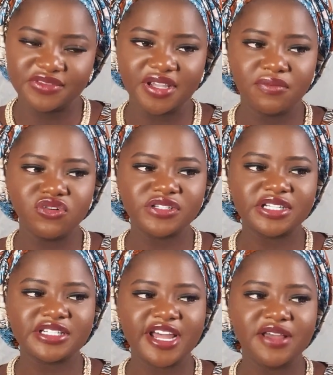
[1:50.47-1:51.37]
and most of
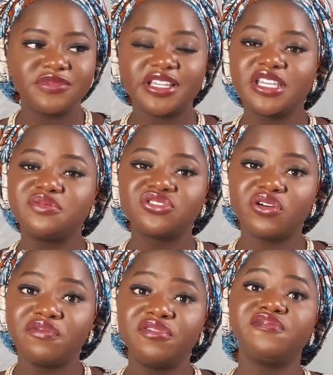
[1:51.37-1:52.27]
the time they keep
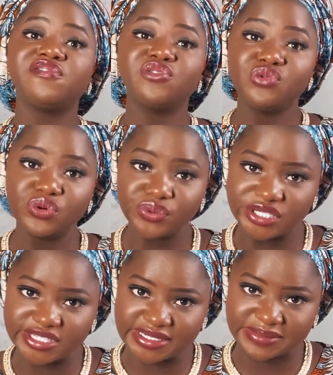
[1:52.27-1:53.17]
suffering for no
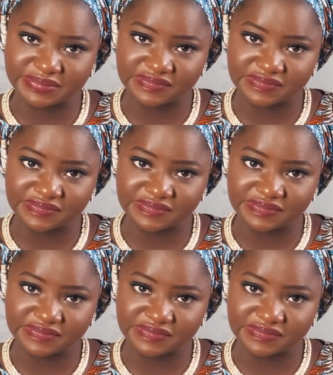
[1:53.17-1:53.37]
reason.